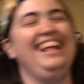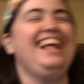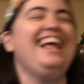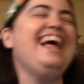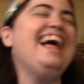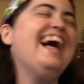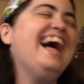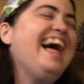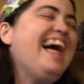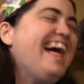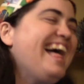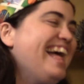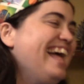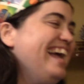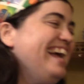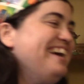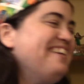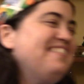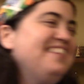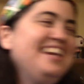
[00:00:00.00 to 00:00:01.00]

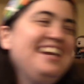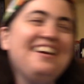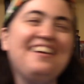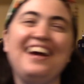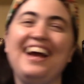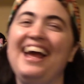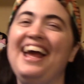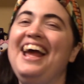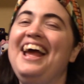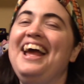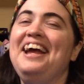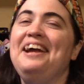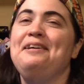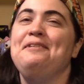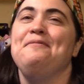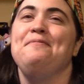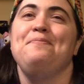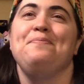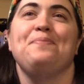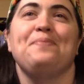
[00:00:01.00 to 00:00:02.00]
but anyway
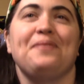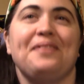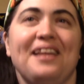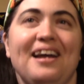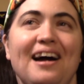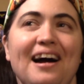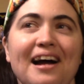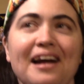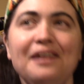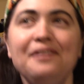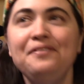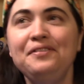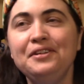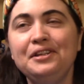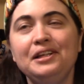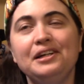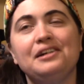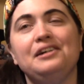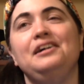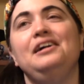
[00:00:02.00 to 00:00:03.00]
I
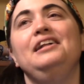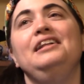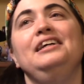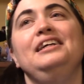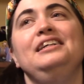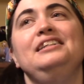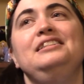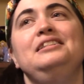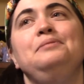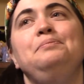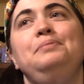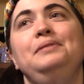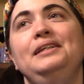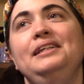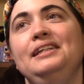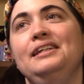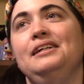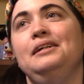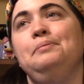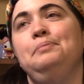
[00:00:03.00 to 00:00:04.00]
feel a calling to
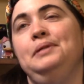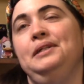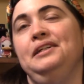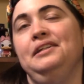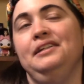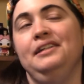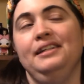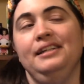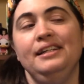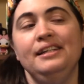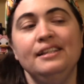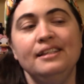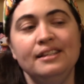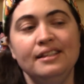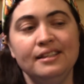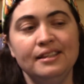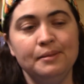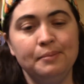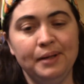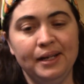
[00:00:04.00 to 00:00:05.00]
be up here
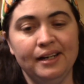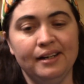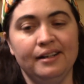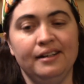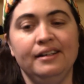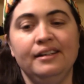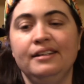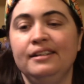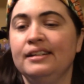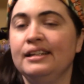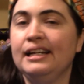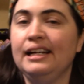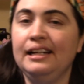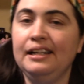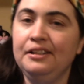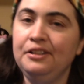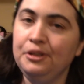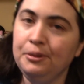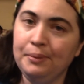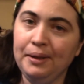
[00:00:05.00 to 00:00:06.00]
in the Bay Area and kind
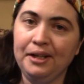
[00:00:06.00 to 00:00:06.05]
of do my